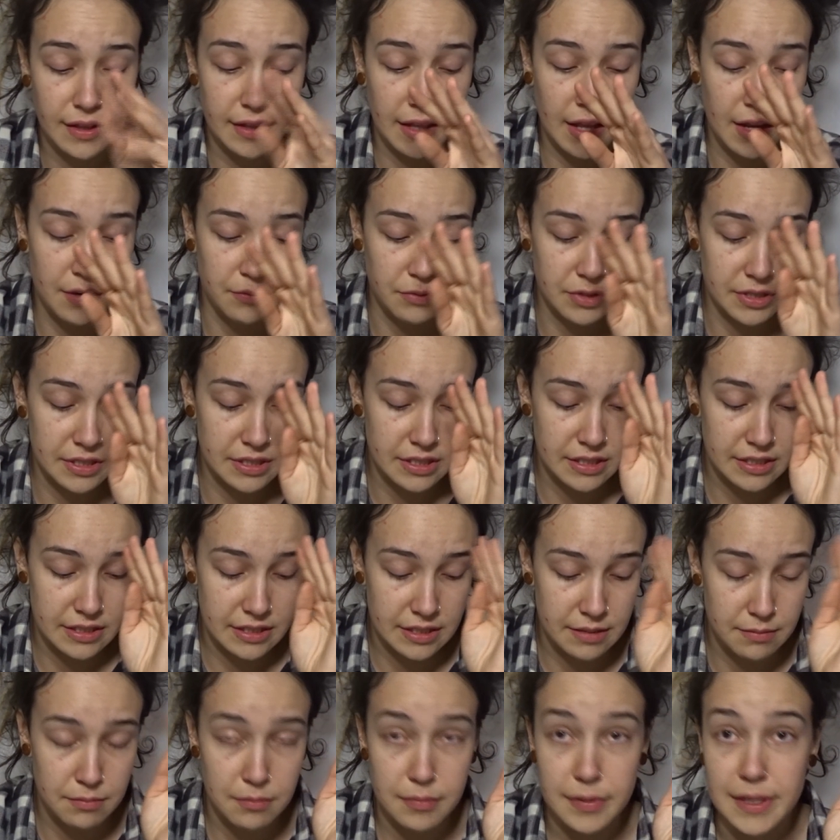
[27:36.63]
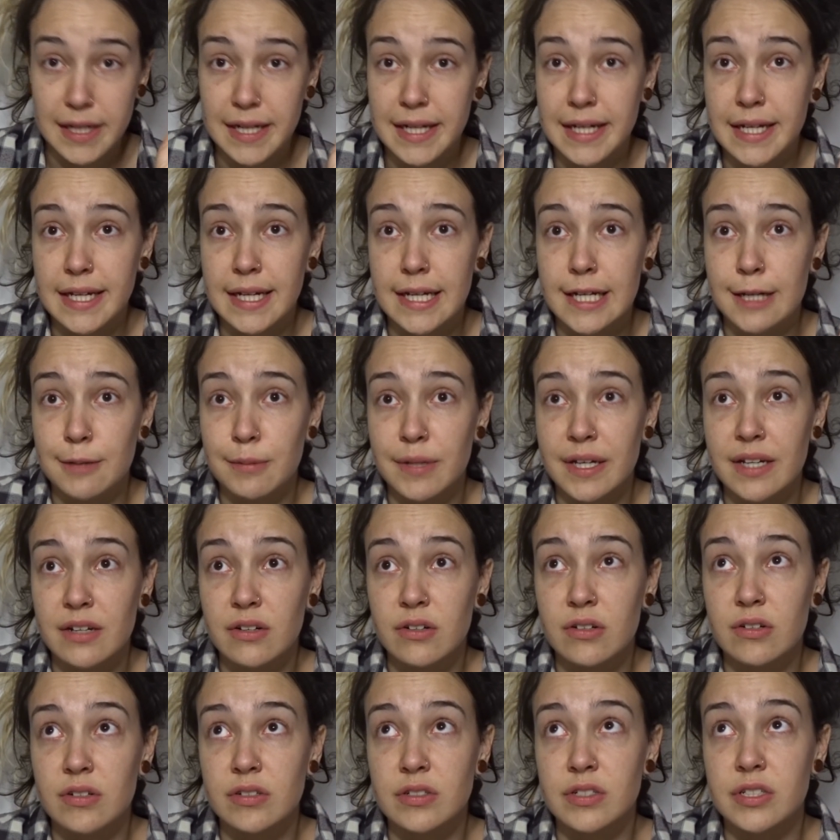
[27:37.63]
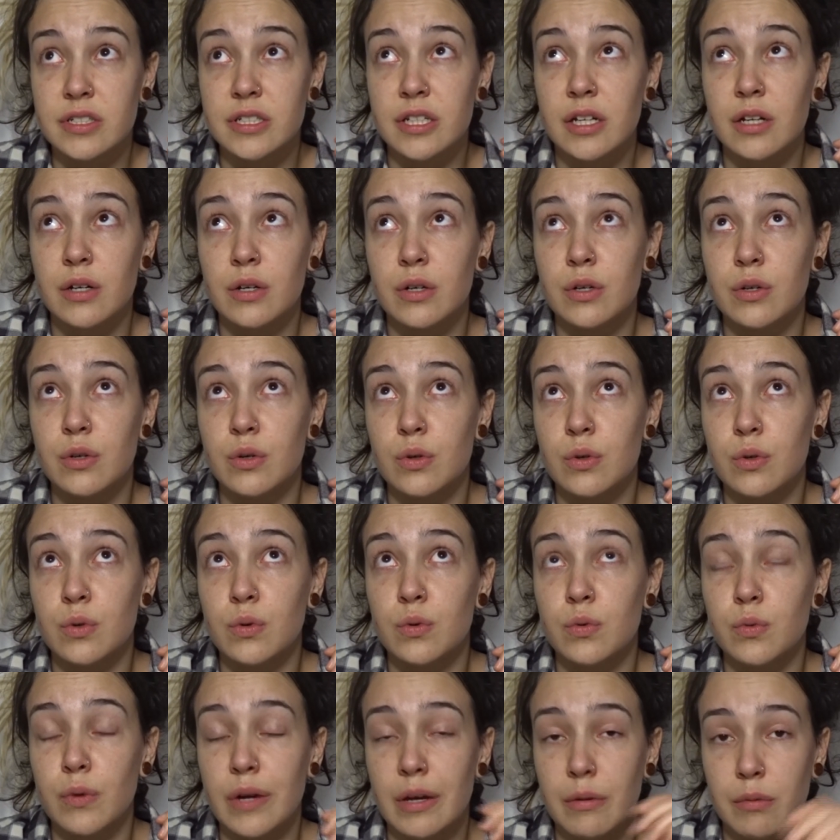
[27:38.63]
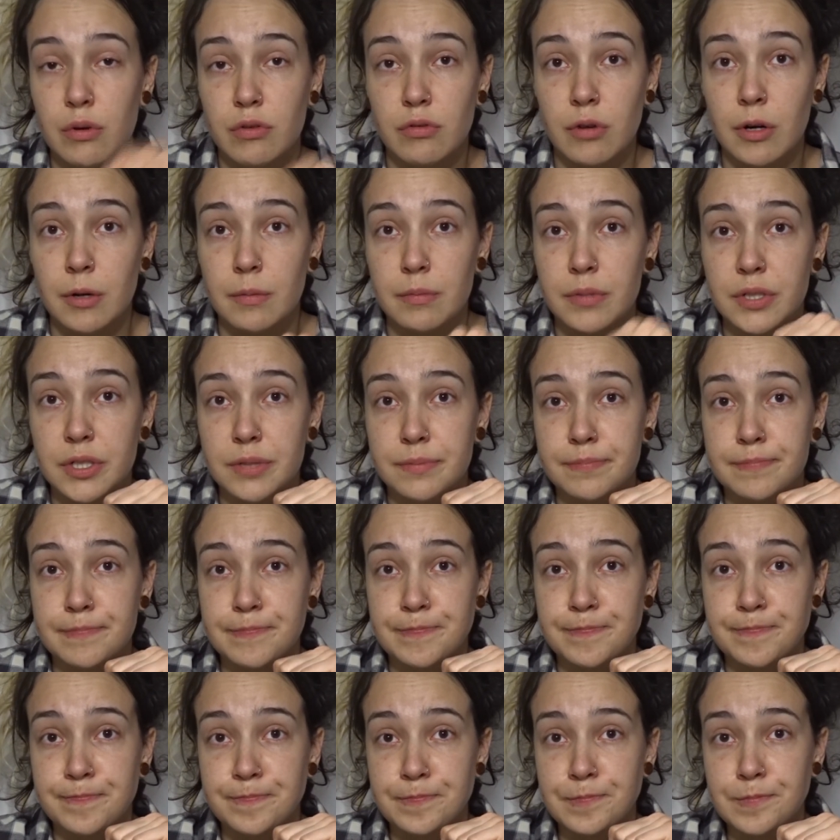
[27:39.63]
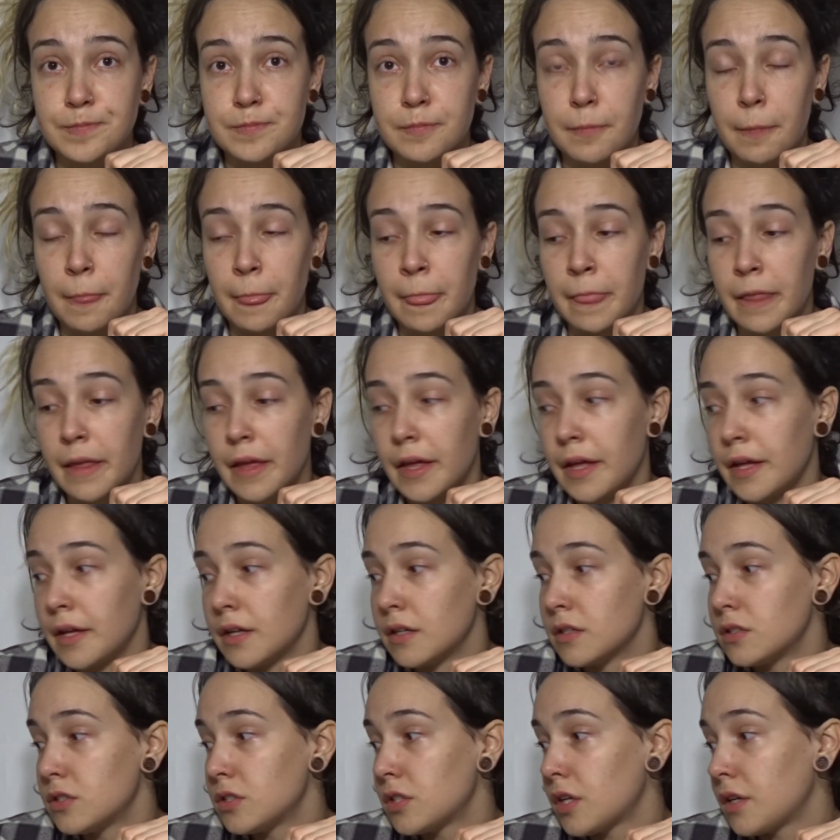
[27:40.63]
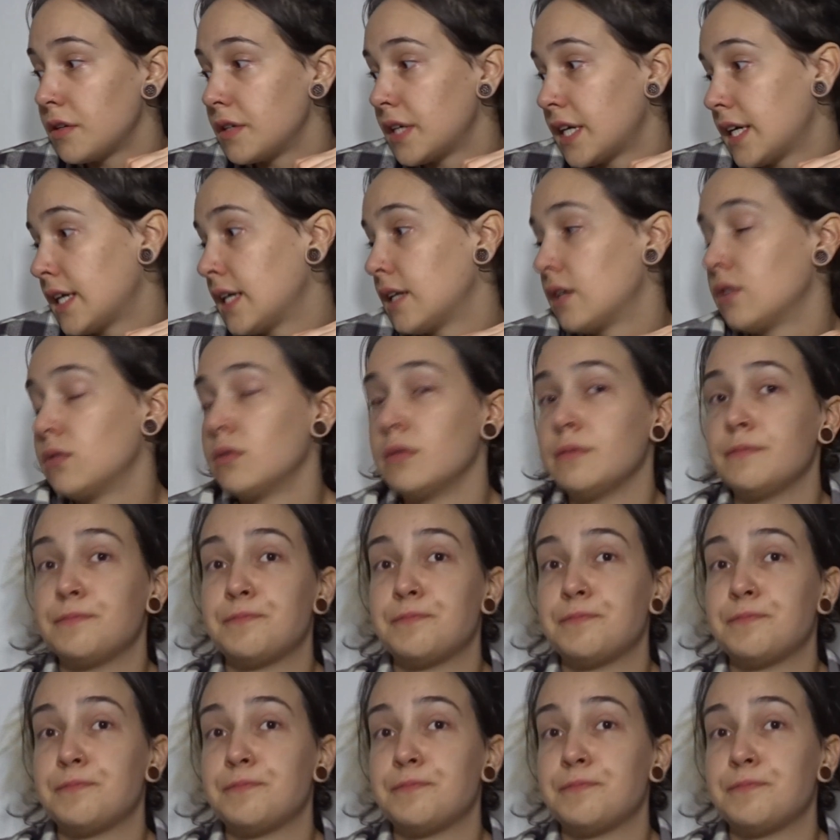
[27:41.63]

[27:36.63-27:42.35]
That was simply because we were robbed. So now